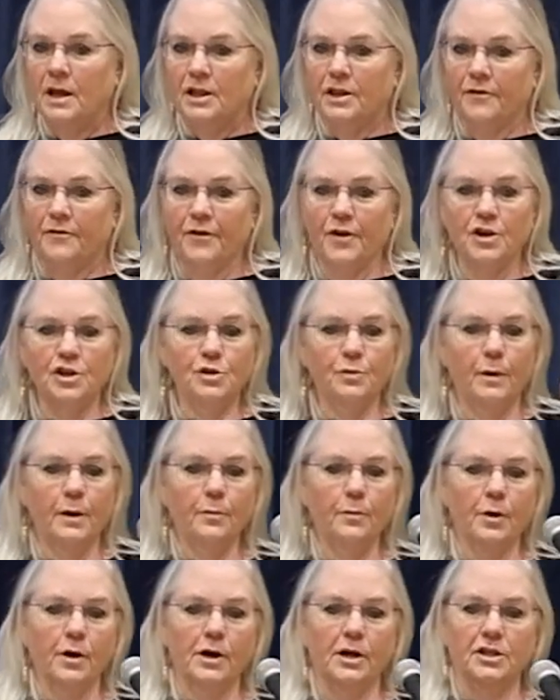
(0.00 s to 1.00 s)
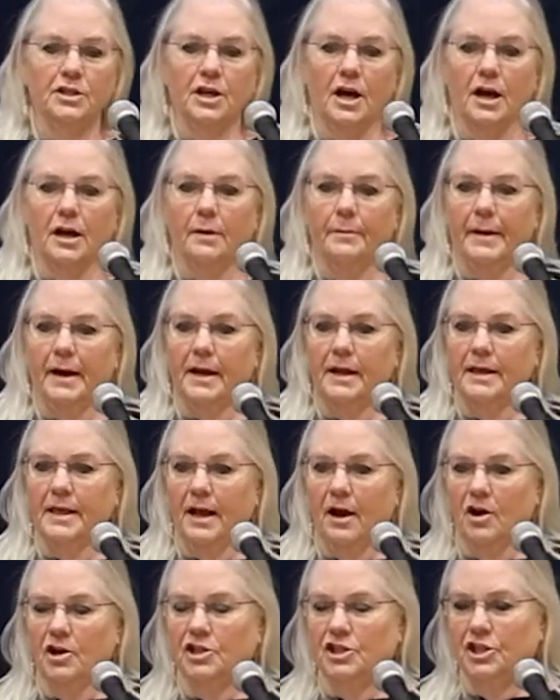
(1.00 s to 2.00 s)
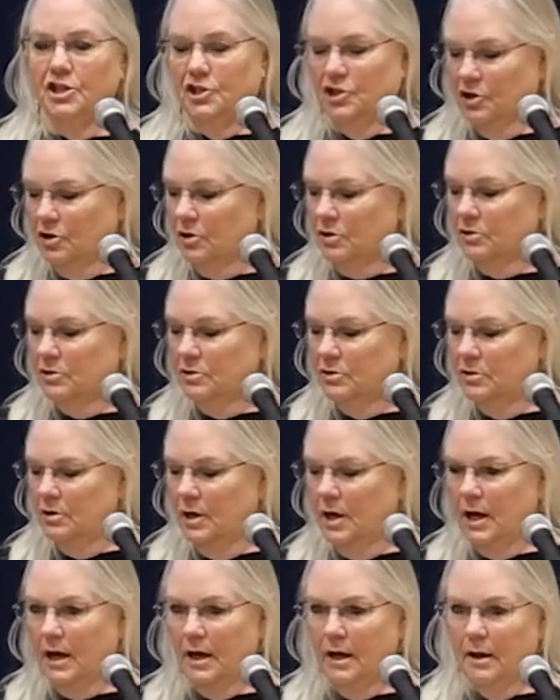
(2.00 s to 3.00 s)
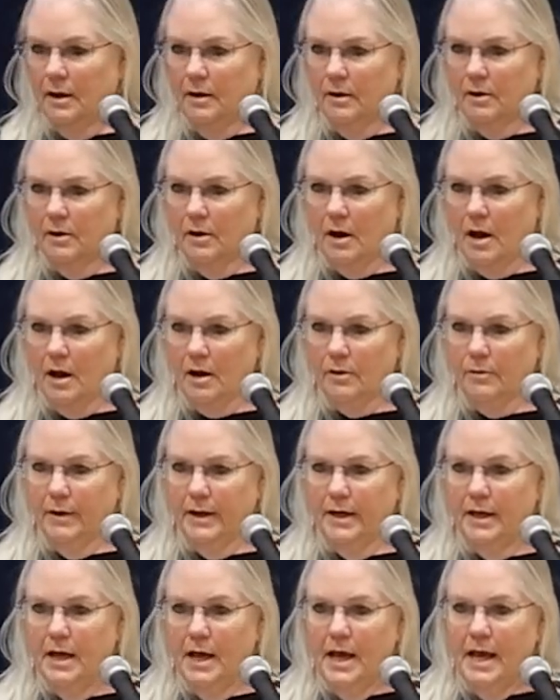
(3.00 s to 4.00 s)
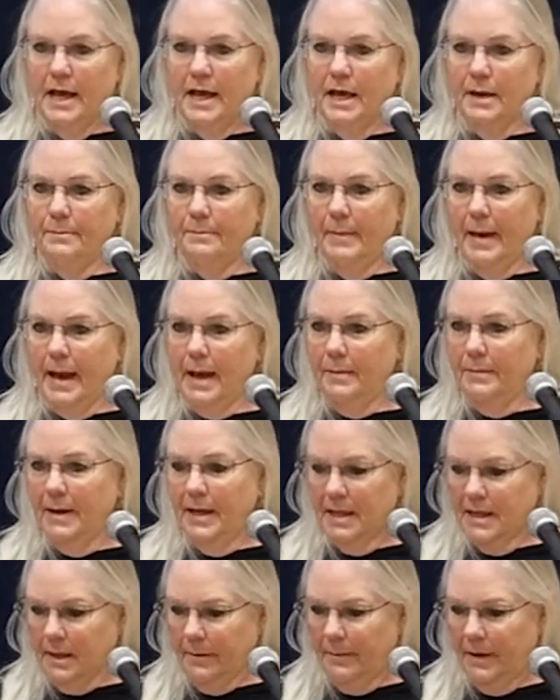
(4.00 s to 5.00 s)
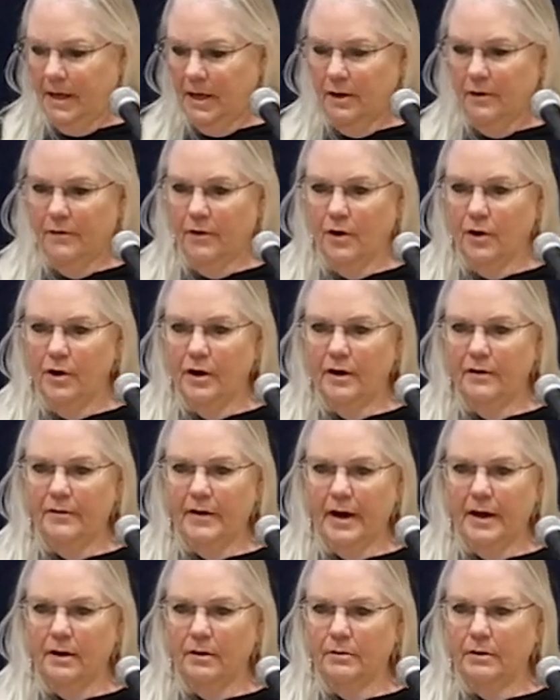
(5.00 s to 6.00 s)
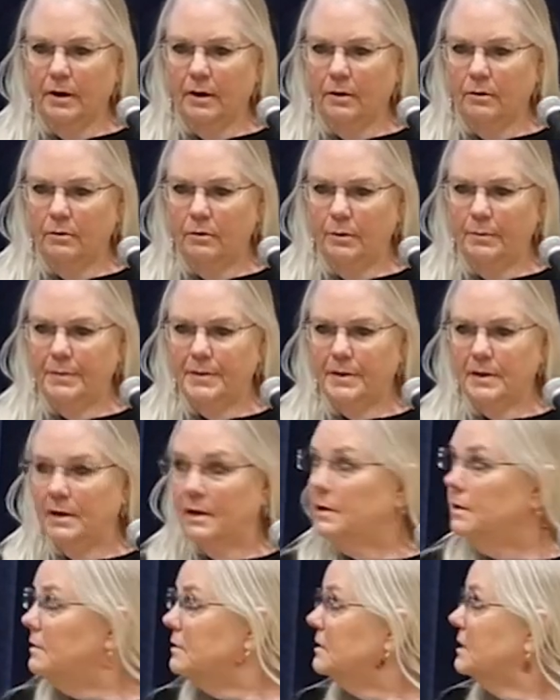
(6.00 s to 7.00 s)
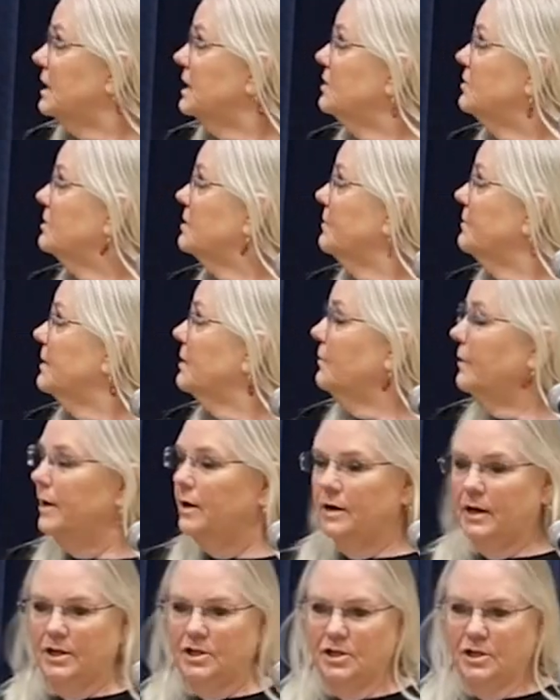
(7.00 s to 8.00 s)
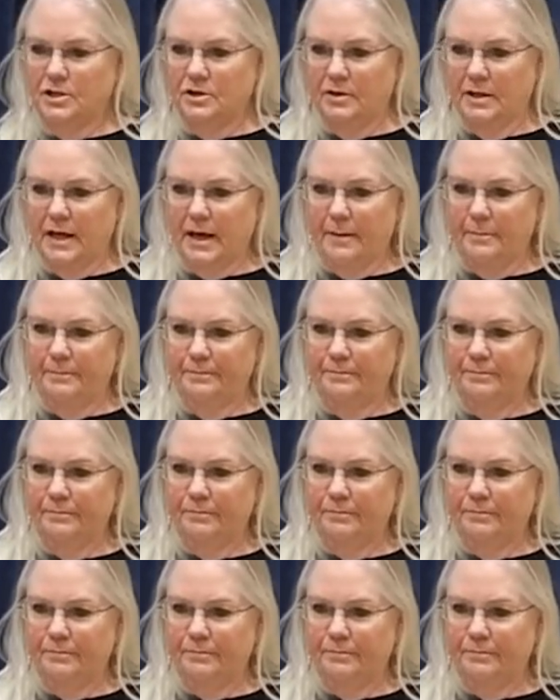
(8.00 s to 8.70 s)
The first one we're going to talk about is Archie uh, Cochrane. He may be somebody you've heard of. I don't know. Oops, did I do something weird? I shouldn't do that.